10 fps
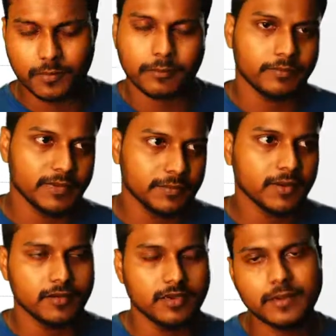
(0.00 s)
people available, it
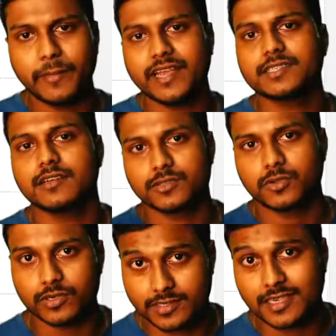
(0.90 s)
makes the resources, the
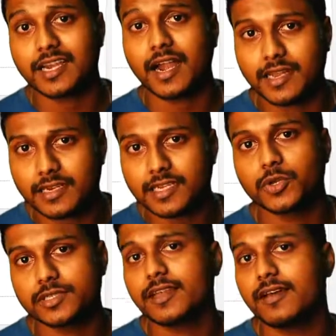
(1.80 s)
static resources
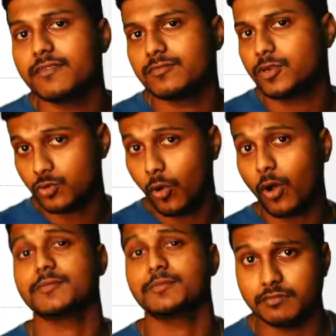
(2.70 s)
available to all the
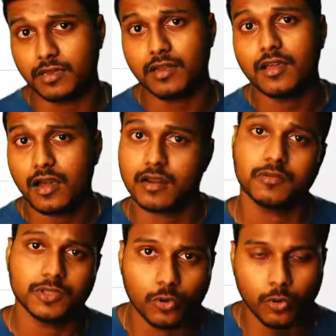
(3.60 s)
people around the
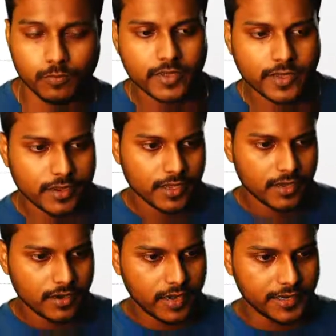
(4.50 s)
globe,
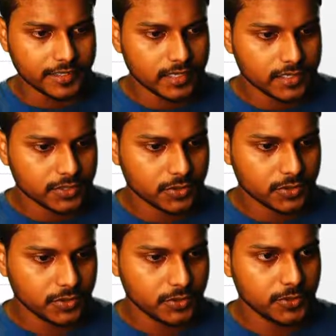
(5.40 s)
right? So
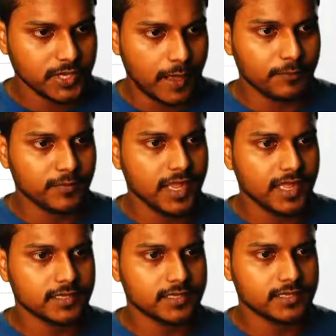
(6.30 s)
yeah,
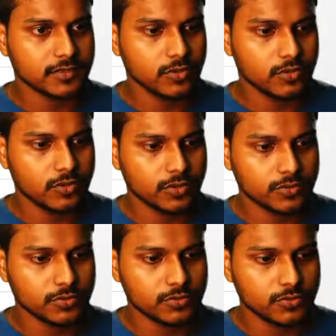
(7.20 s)
let's go
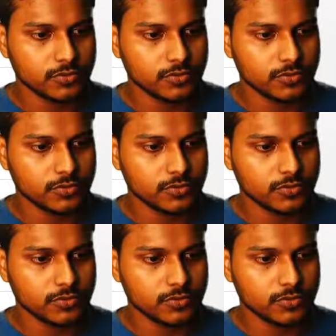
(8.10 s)
to